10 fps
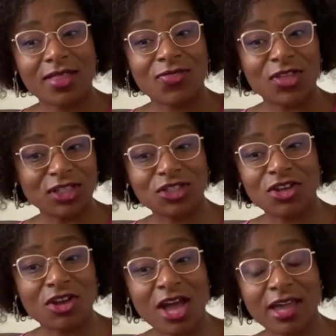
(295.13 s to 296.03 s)
This year
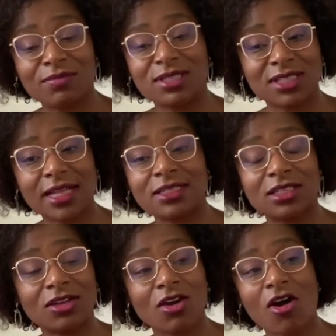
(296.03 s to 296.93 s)
I am
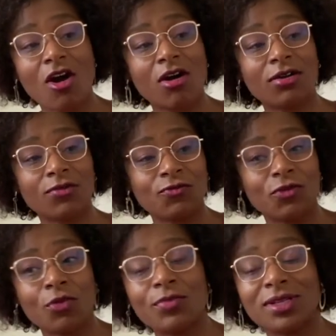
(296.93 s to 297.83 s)
standing on
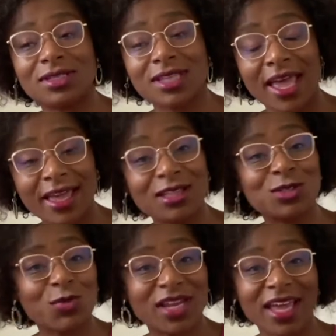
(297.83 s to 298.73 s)
Romans
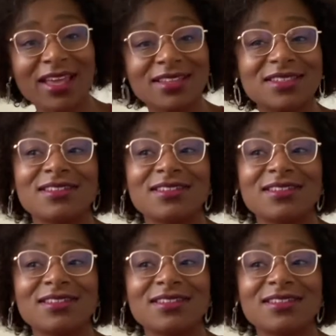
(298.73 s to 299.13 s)
8:28.